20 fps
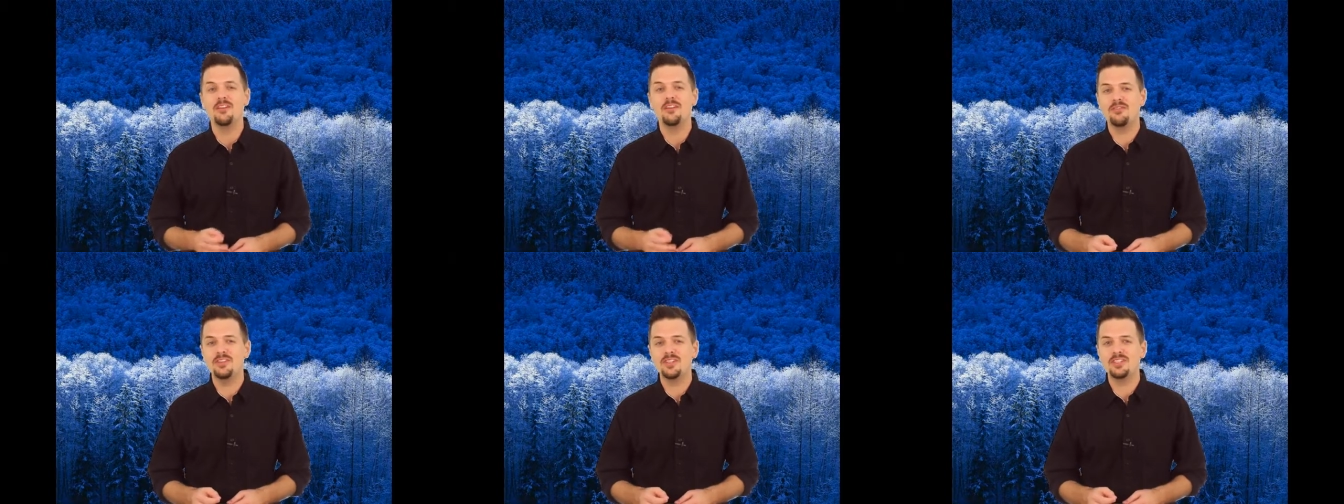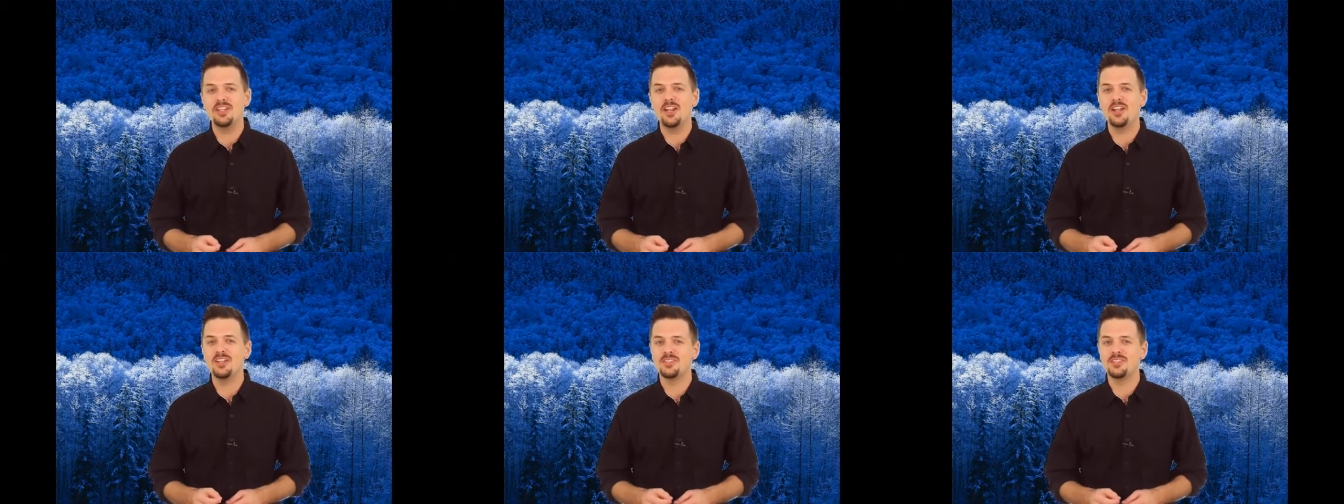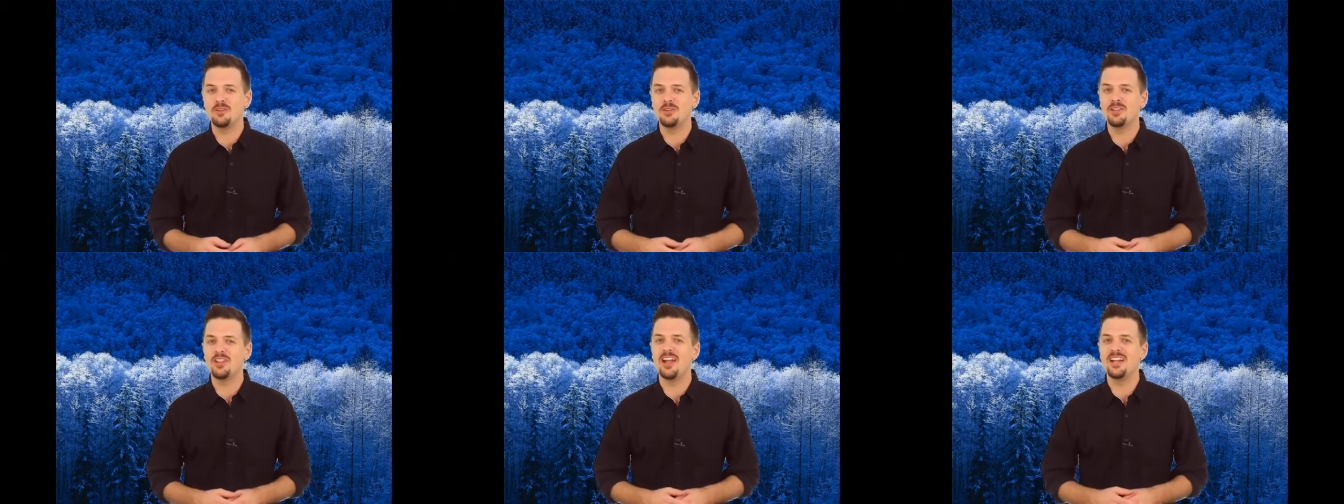Visit
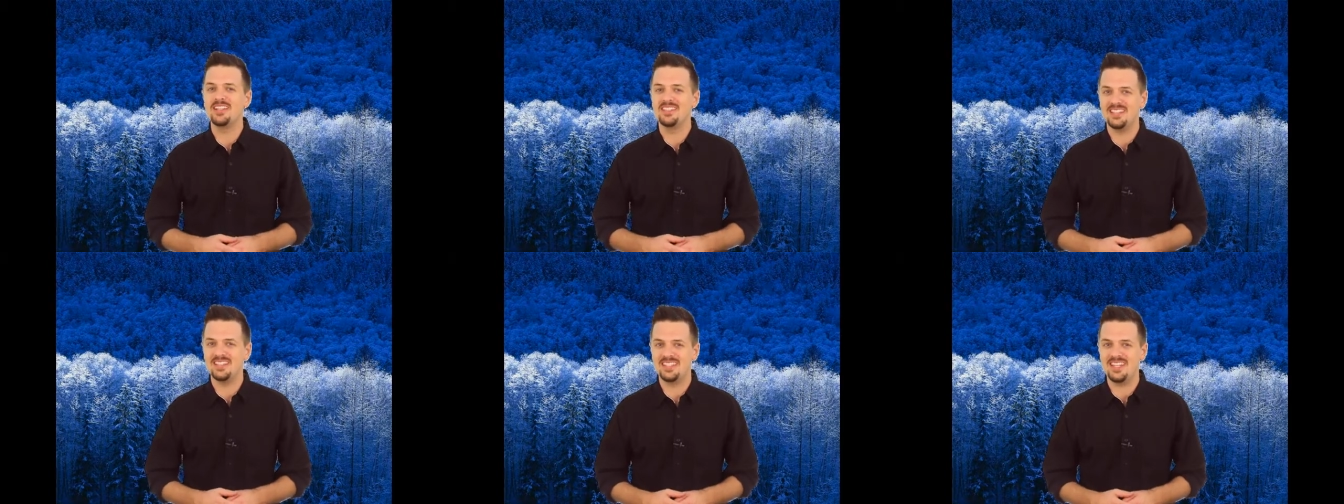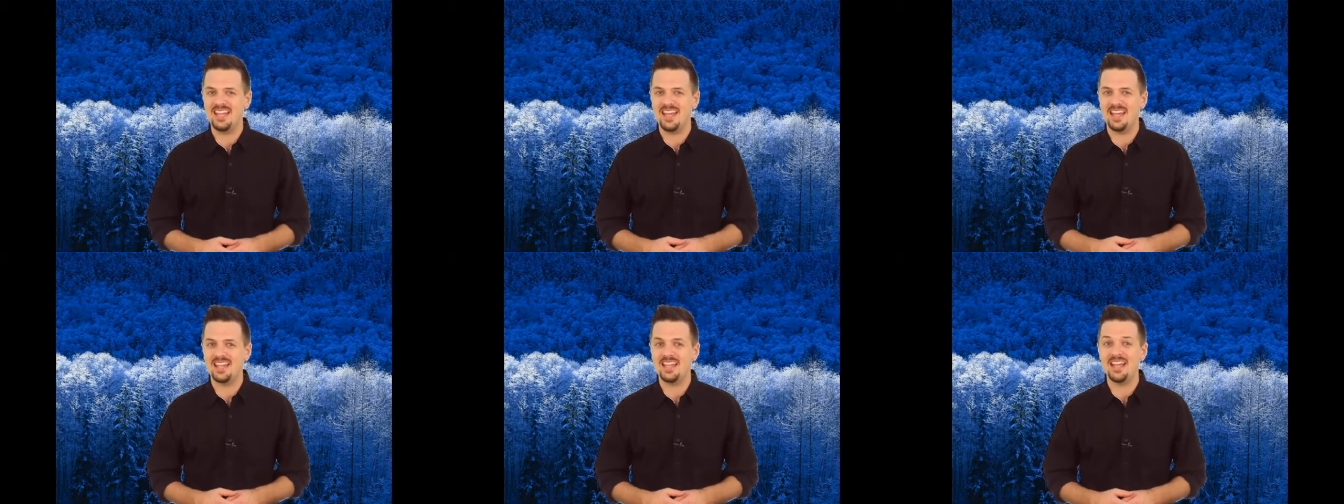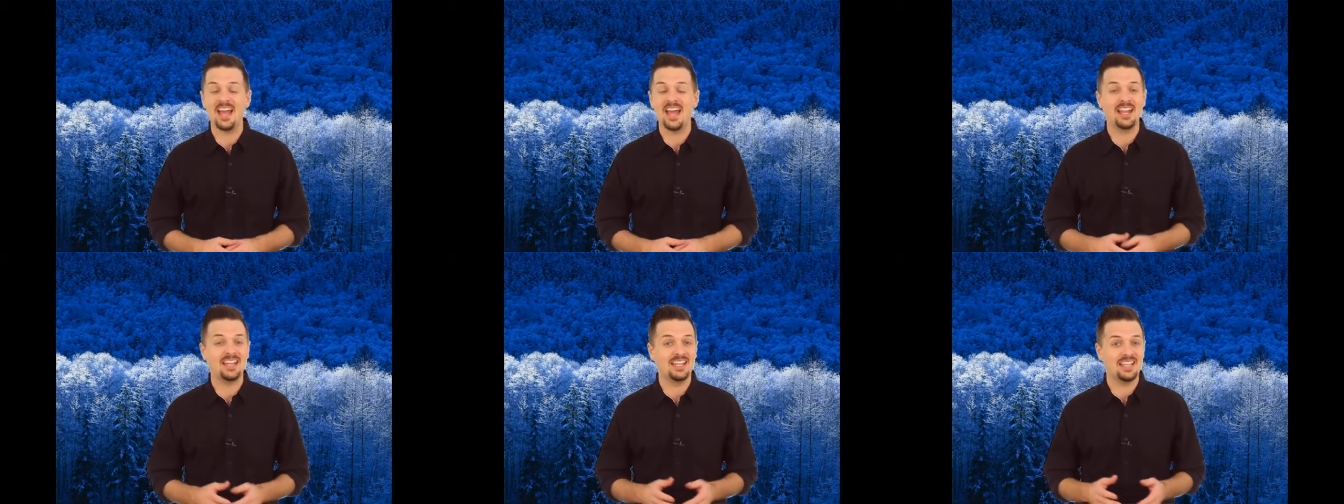us online
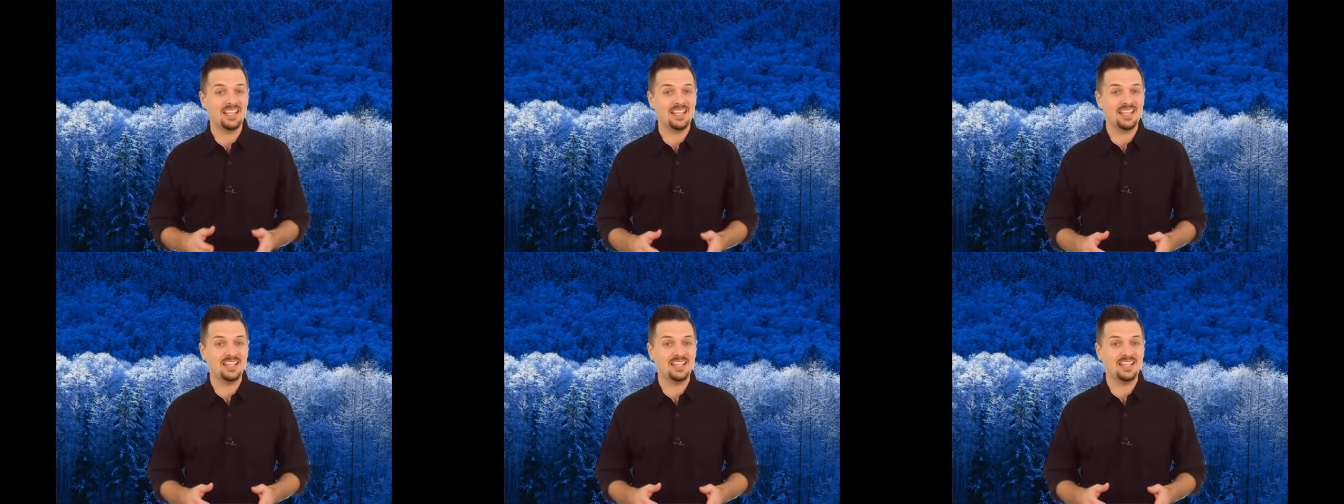today at